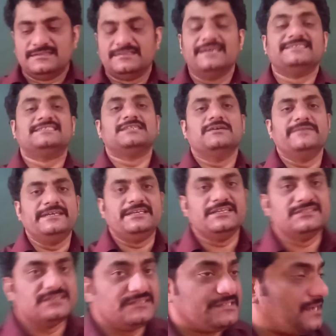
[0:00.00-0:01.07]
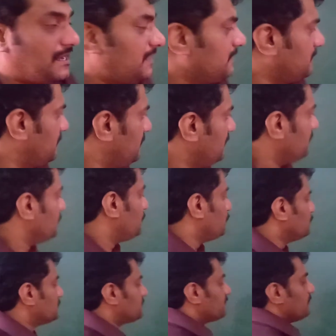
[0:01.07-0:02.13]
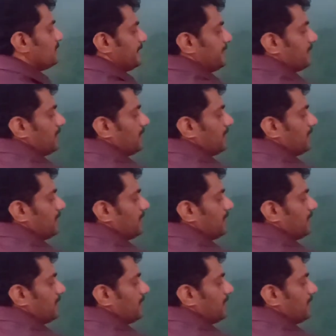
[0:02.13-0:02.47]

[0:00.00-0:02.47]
That's how integers are useful in